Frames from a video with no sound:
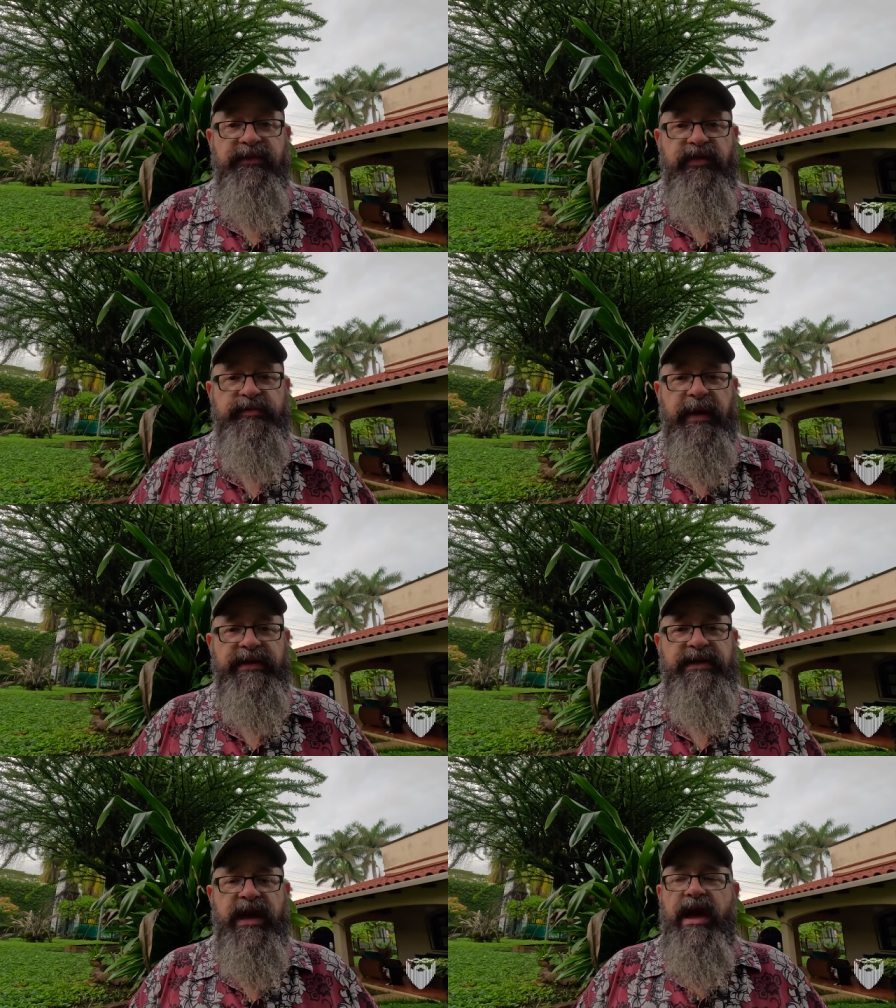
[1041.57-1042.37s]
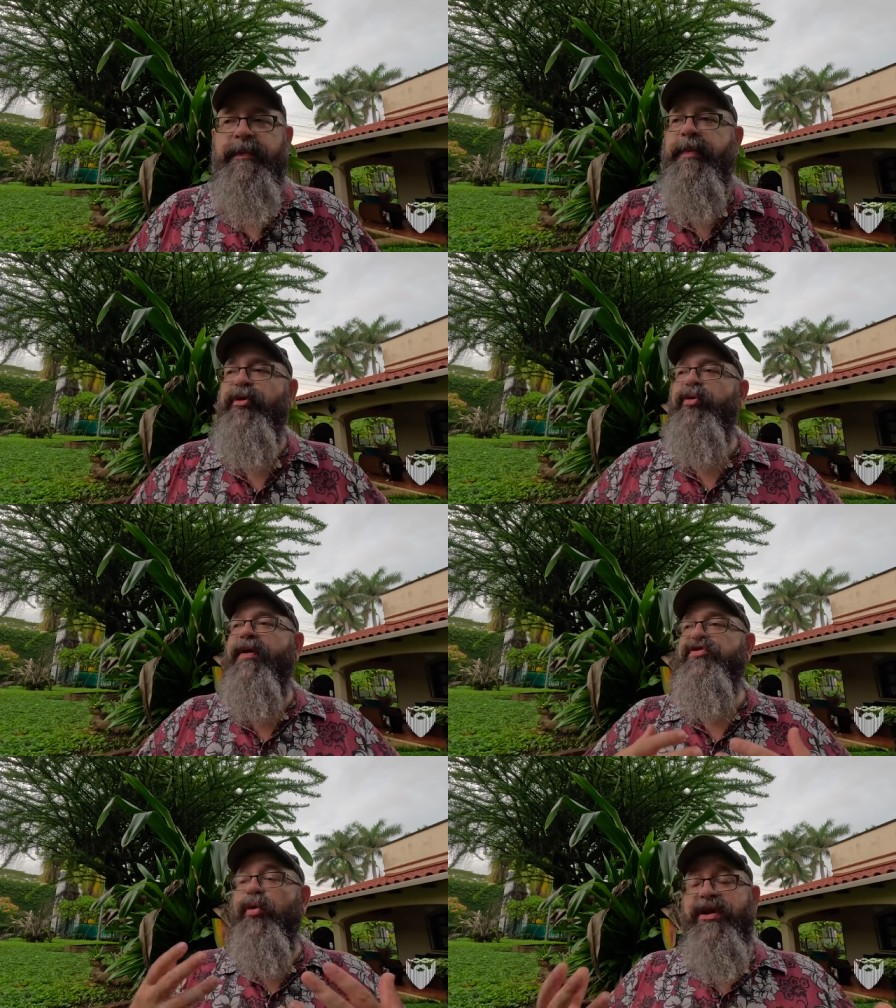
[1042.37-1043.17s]
the first place. People who
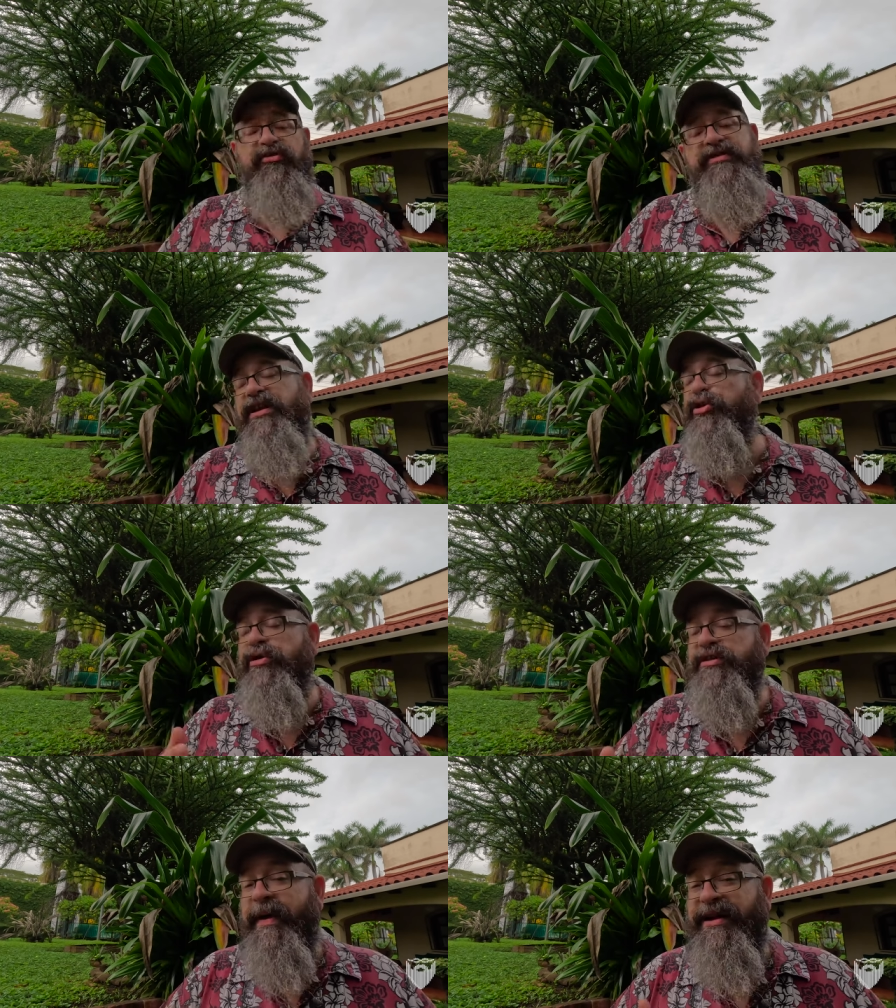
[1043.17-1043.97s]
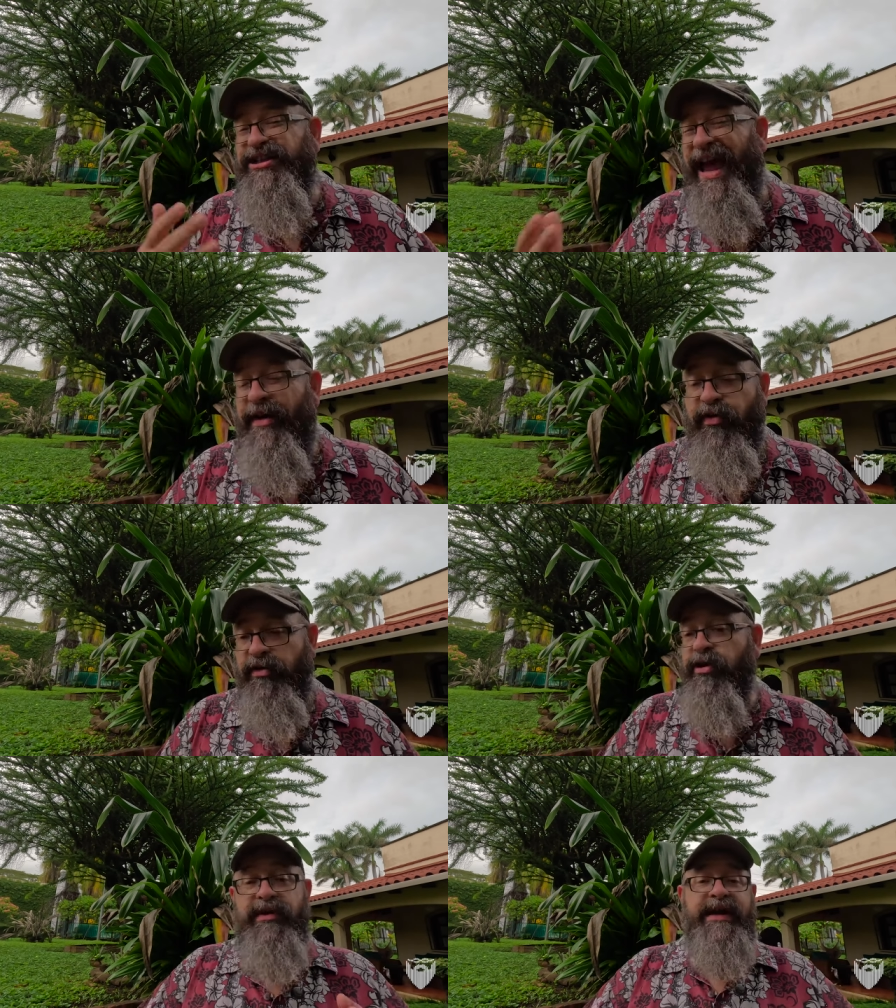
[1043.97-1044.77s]
have no interest in learning Spanish ever.
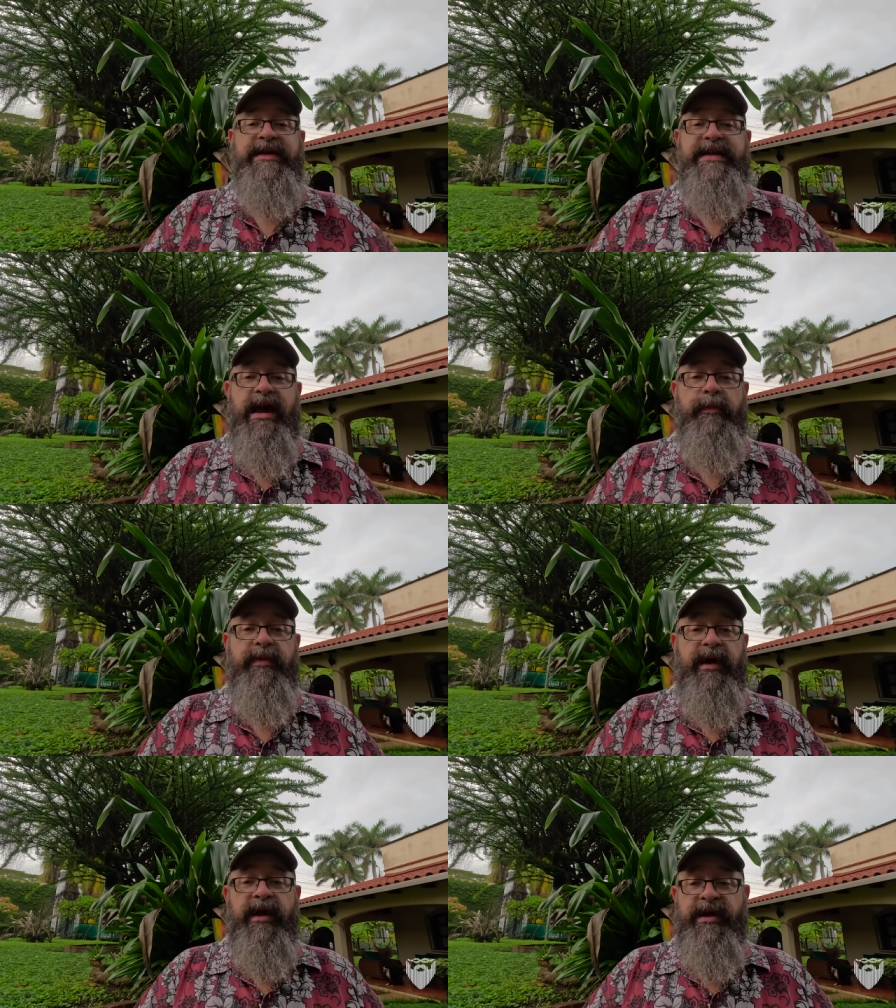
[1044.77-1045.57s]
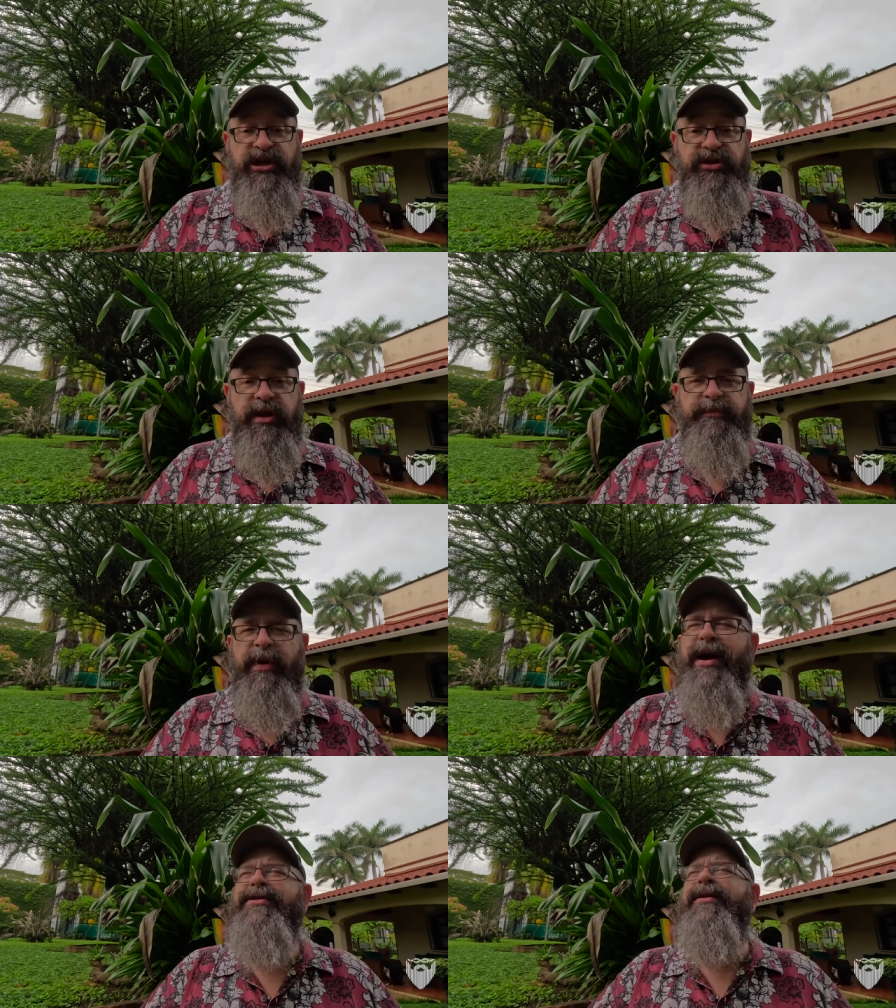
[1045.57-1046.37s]
You don't need it to come initially,
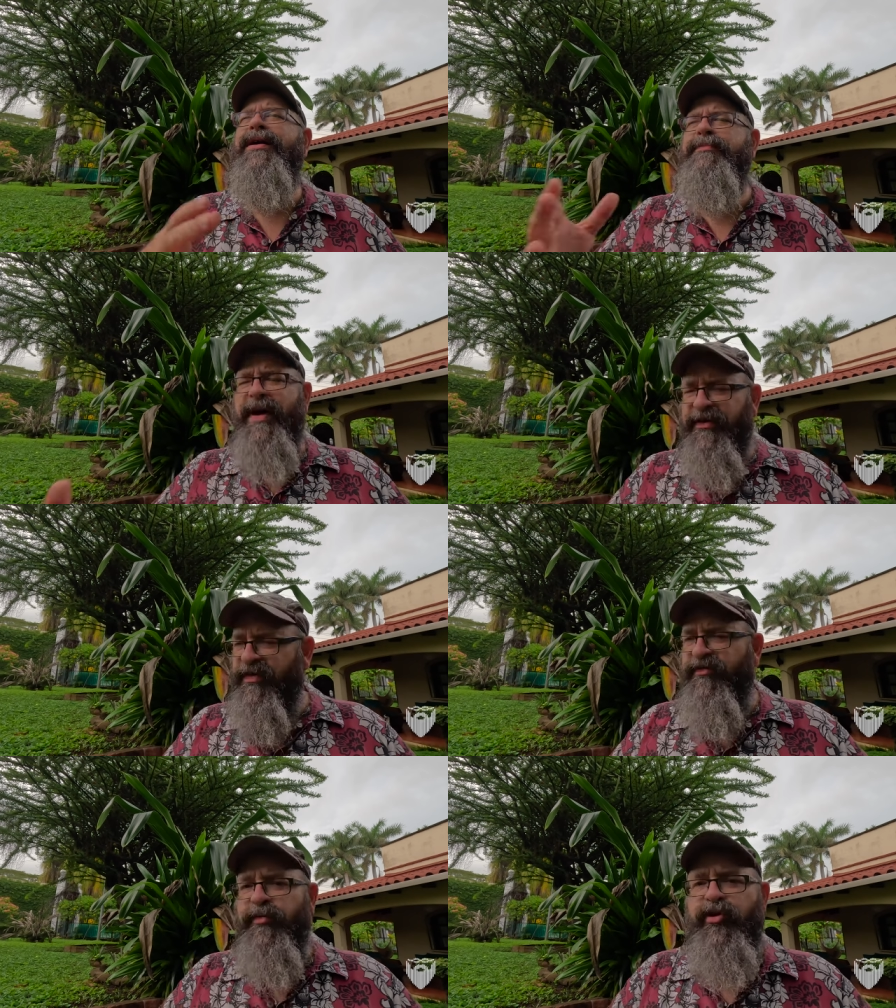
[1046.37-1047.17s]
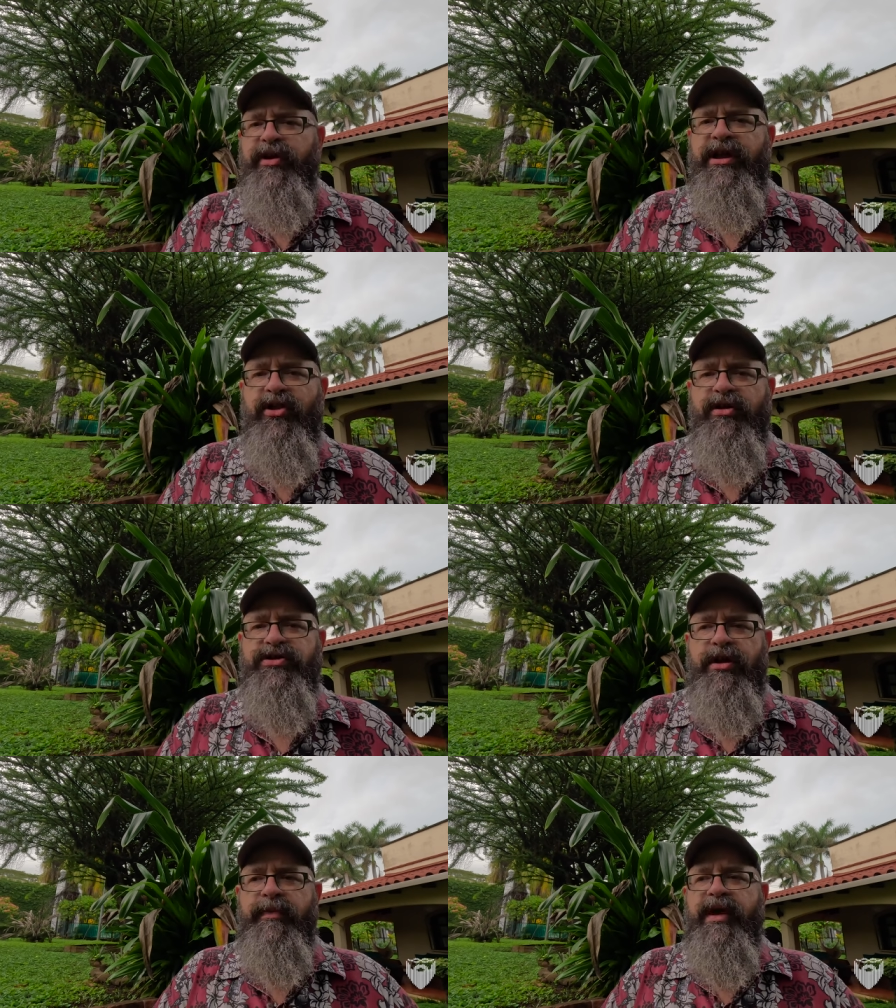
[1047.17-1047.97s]
but you're going to benefit from learning it long
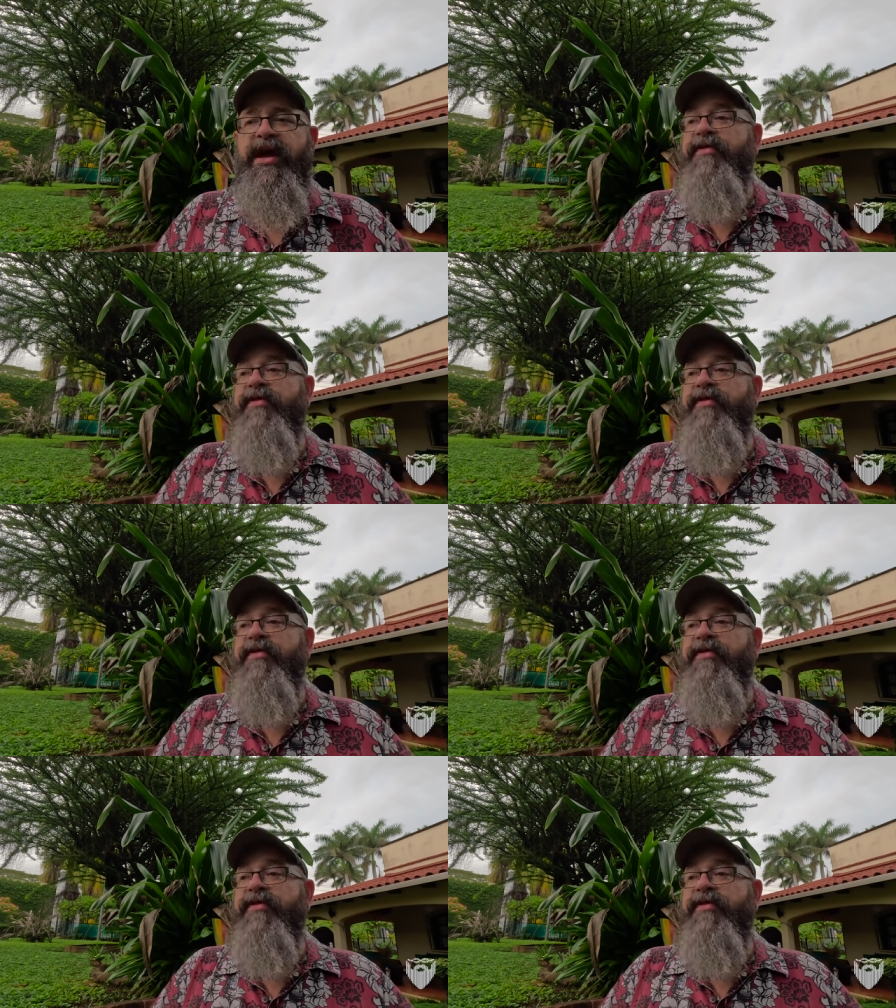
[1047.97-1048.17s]
term.